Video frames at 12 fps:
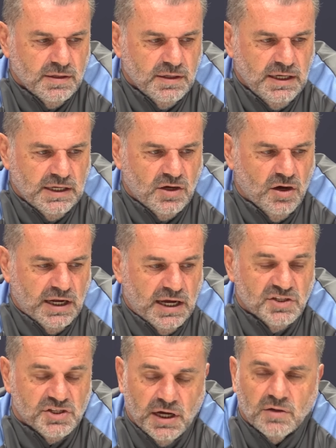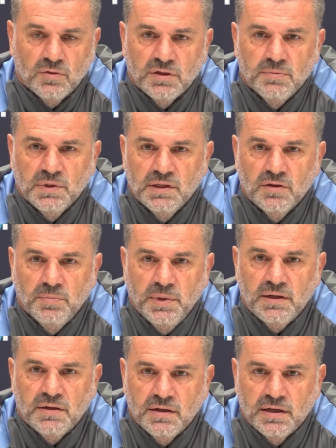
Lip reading: it kind of unshackled him a little bit,